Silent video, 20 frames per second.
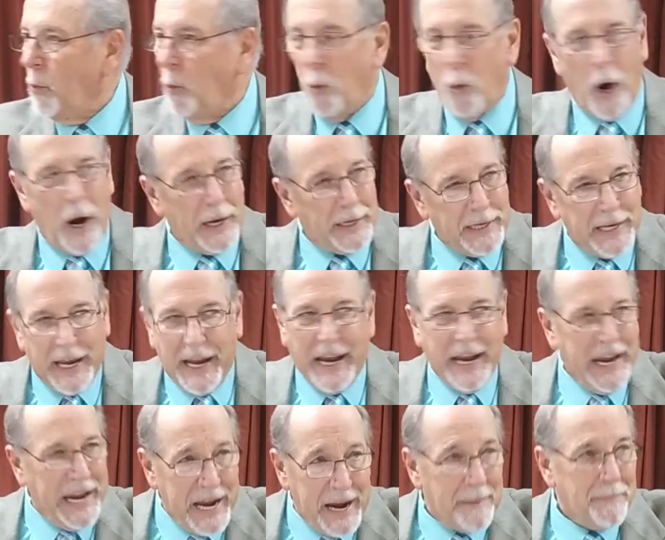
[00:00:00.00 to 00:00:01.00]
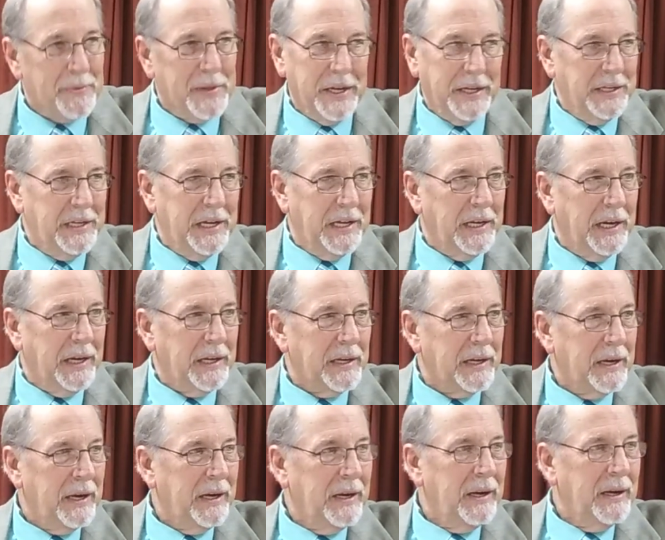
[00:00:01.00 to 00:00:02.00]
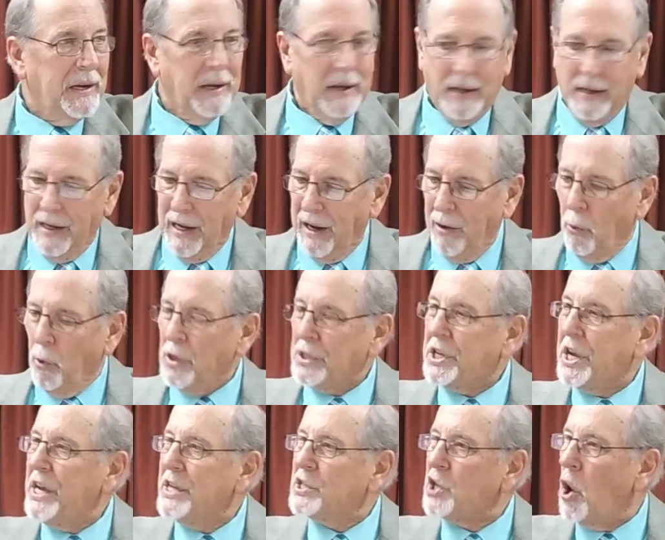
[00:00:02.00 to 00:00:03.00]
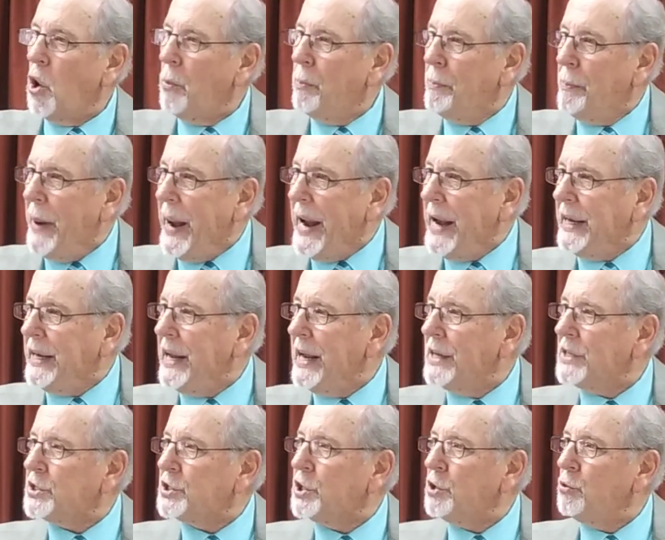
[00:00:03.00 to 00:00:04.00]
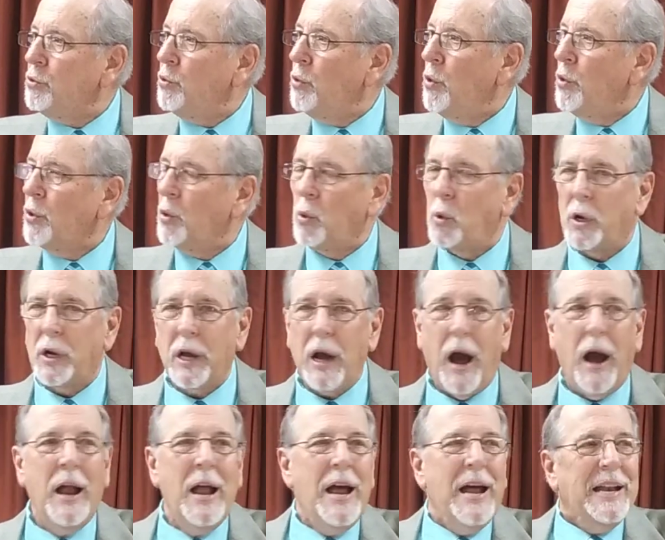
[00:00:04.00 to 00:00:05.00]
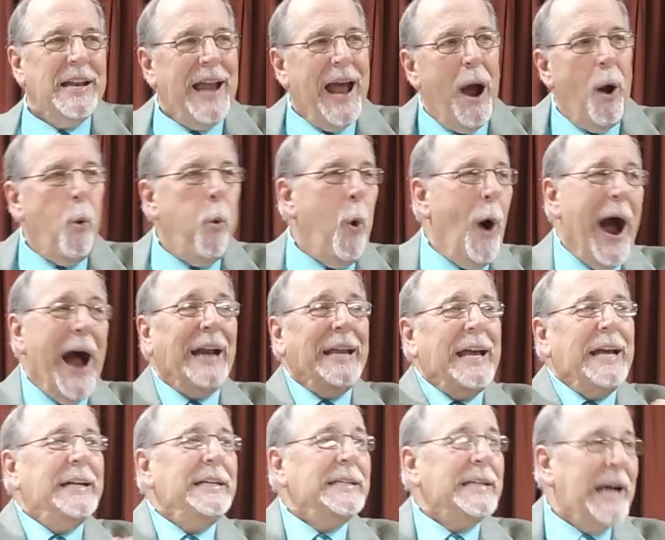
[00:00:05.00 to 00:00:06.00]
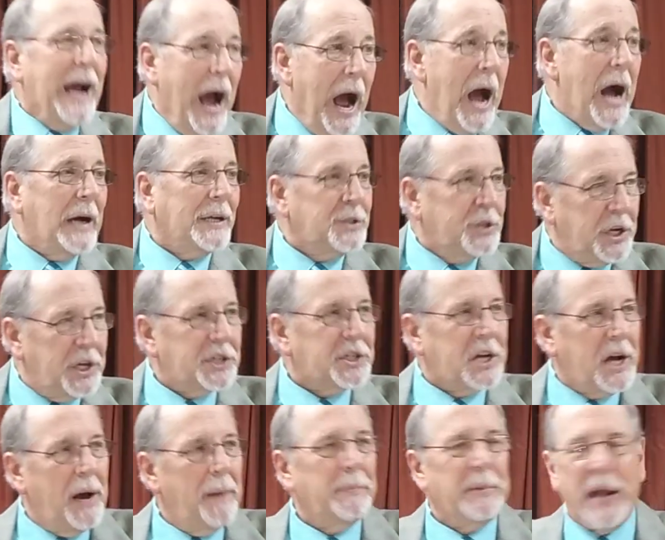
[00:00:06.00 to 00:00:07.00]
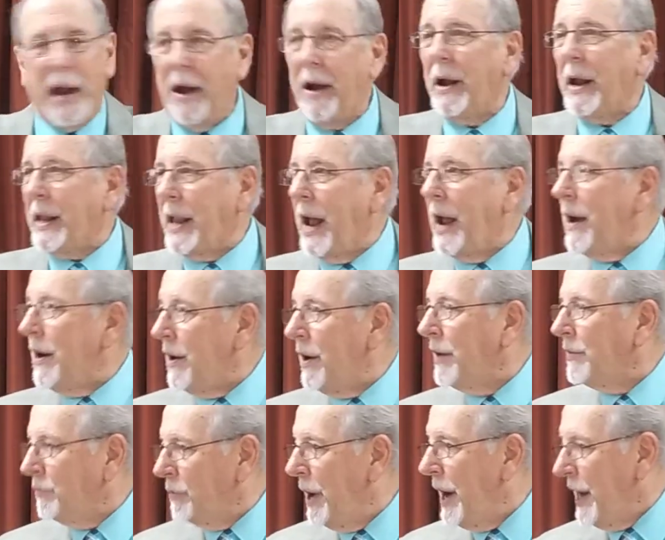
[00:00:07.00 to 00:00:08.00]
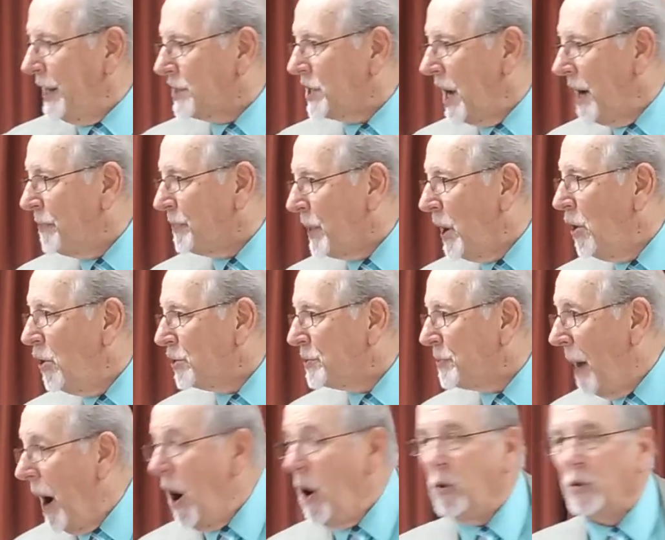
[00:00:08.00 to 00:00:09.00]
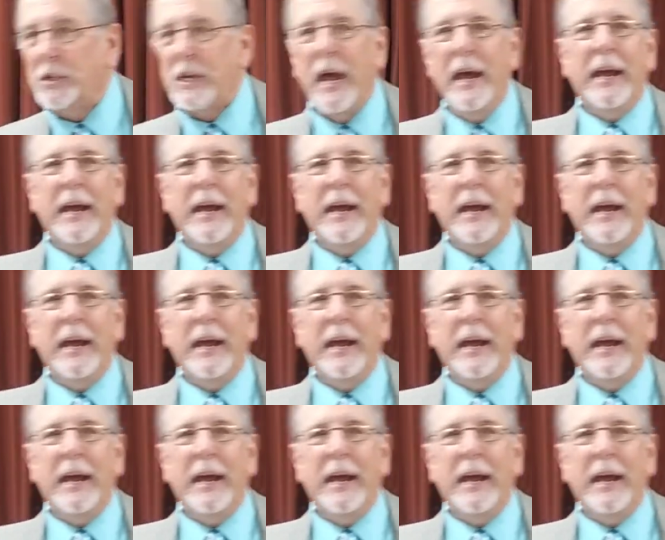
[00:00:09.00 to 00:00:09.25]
Wasn't him that did it. It was his obedience to the Word of God. Now, why didn't God just come there and there and raise up those bones